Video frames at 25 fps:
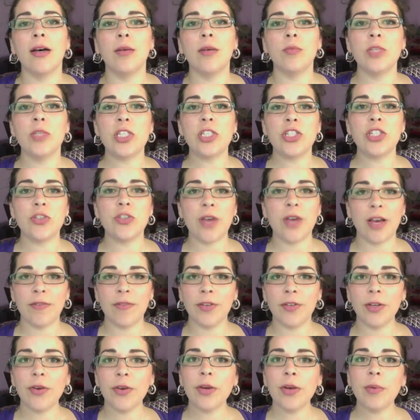We do have
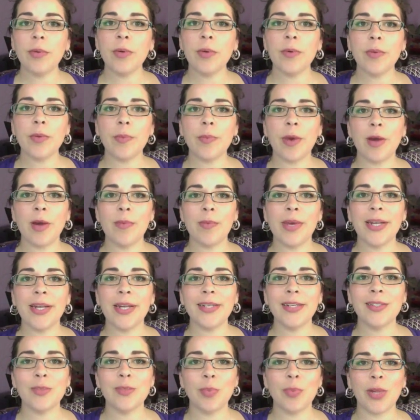an agreement with
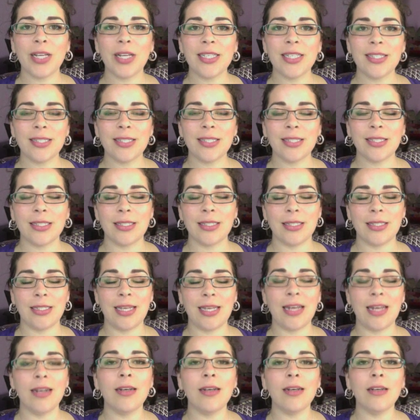Paramedics Plus. It is a
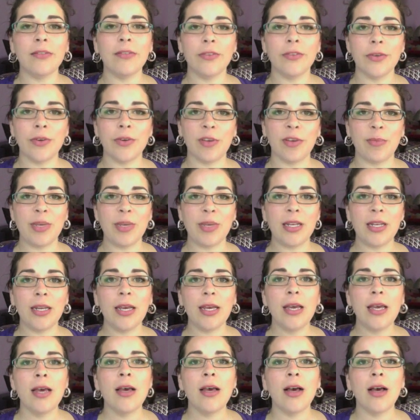tentative agreement
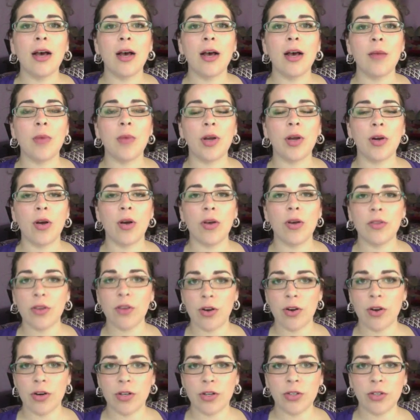on all the
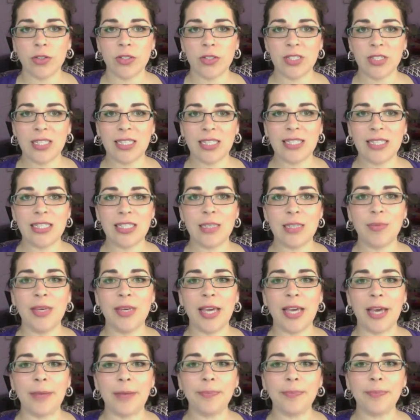articles of the
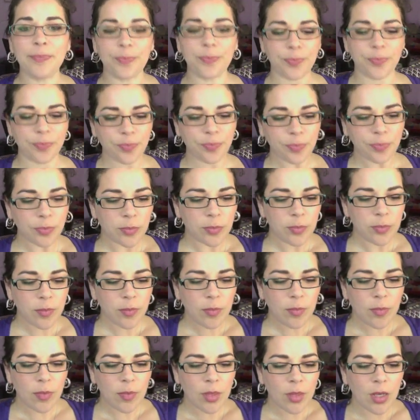CBA.
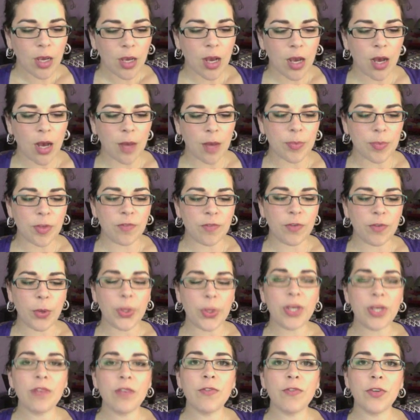The
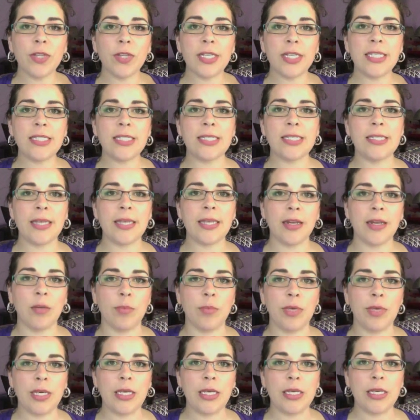voting for this is going to
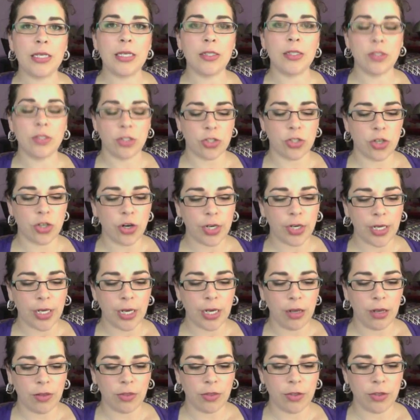be starting
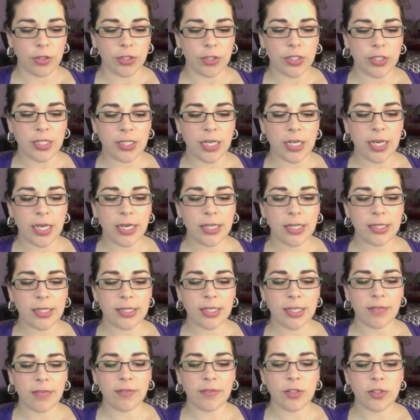on Thursday,
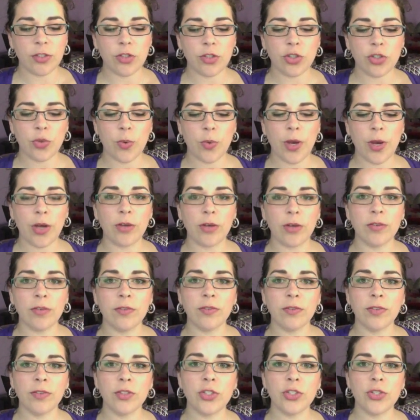
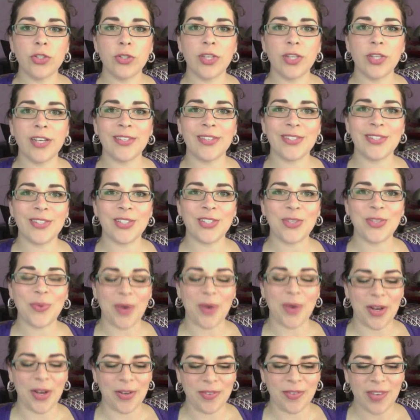
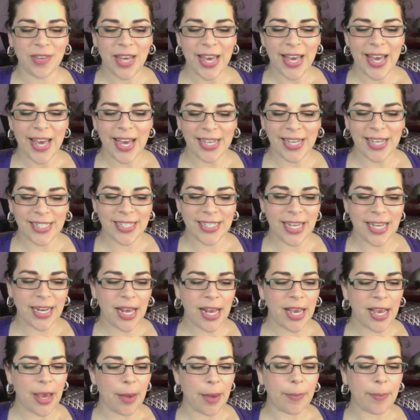7/12/2012 at 10
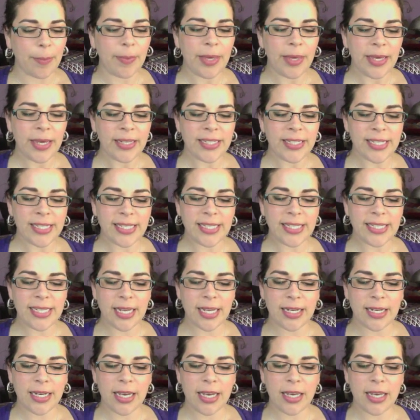a.m. to
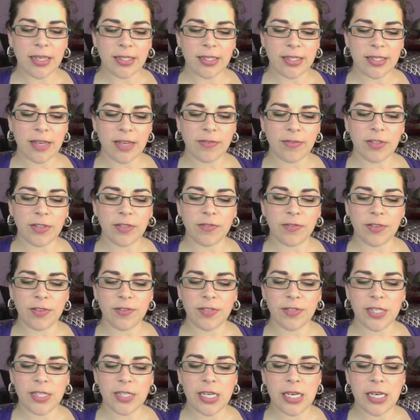Sunday,
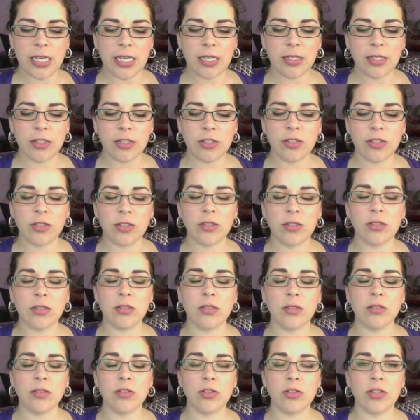
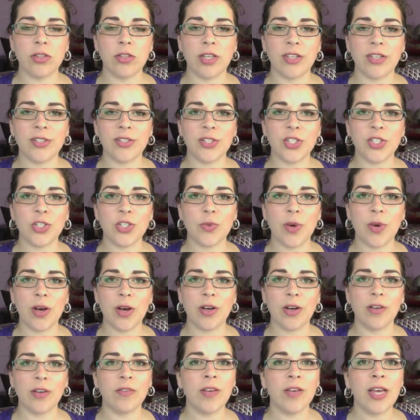
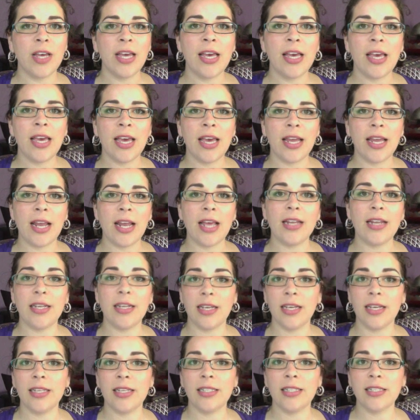7/15/2012 and
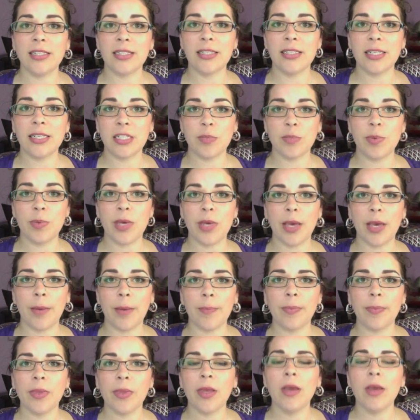ending at 6
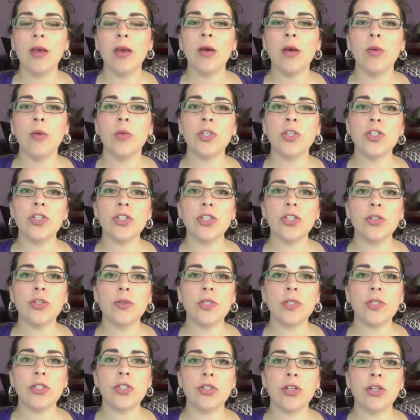p.m. What you
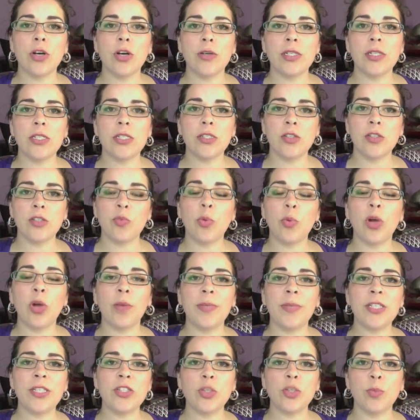do is you go into the
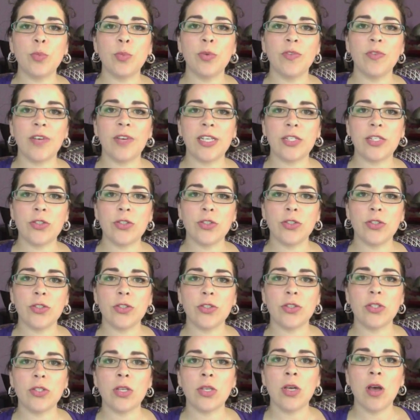employment
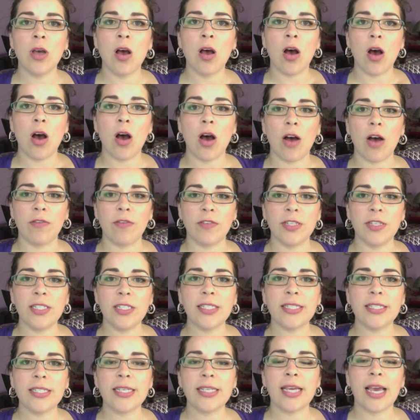supervisor's
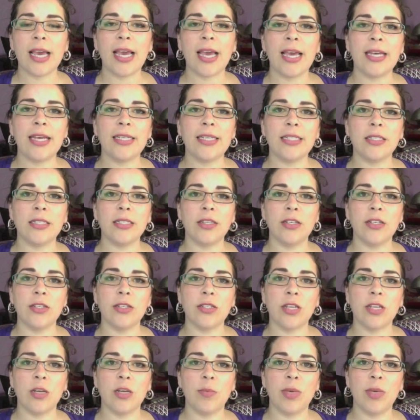office and
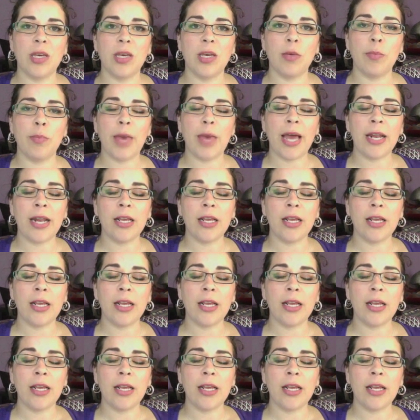there's going to be a